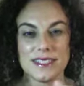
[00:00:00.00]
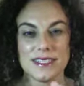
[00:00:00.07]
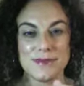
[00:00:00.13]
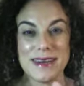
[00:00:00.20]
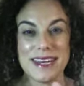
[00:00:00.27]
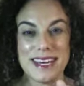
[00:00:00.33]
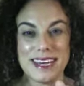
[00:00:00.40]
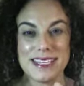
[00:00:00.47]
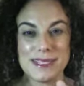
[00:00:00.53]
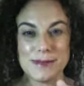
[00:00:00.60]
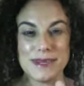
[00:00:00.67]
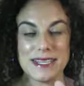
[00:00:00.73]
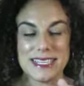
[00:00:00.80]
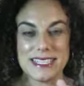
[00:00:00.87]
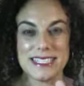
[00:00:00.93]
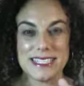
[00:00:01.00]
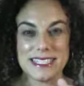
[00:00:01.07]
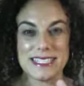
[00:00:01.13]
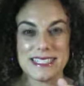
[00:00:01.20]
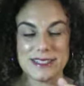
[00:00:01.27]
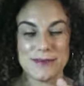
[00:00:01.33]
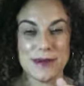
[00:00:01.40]
my
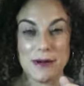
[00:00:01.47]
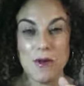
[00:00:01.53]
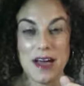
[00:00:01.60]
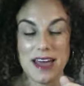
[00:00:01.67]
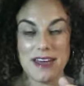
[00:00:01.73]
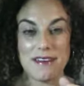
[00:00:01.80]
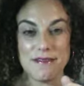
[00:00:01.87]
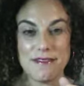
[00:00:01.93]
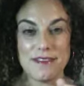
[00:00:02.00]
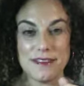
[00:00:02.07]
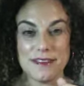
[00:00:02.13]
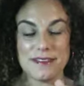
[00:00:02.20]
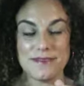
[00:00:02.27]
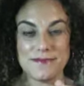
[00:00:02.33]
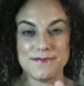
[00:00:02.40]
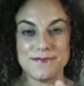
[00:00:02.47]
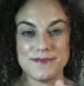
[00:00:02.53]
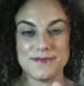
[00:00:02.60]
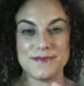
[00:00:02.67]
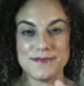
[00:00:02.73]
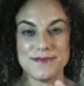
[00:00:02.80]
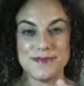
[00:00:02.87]
husband or my wife
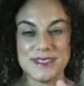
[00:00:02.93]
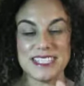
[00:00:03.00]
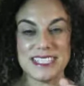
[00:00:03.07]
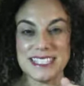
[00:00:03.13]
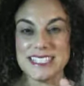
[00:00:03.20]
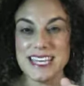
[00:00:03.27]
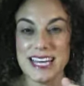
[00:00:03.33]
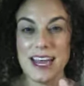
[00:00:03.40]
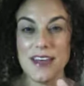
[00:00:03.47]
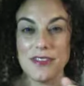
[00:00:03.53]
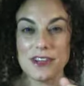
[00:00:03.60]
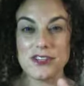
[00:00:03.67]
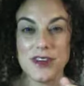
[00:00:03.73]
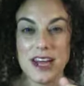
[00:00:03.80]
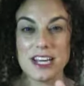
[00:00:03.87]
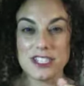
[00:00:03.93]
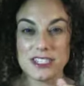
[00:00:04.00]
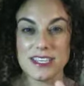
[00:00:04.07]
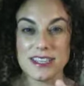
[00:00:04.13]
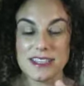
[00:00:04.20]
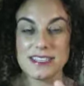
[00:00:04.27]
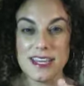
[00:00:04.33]
didn't take out the trash
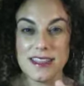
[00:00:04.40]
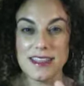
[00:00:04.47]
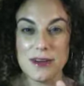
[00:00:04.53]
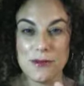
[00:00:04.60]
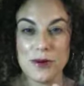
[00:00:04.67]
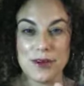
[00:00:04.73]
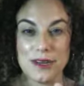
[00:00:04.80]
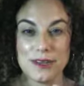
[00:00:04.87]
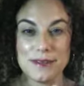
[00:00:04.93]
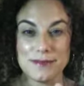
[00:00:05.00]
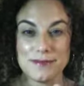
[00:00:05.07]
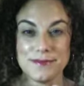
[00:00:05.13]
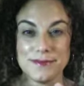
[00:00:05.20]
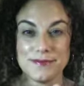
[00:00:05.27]
like they said they would,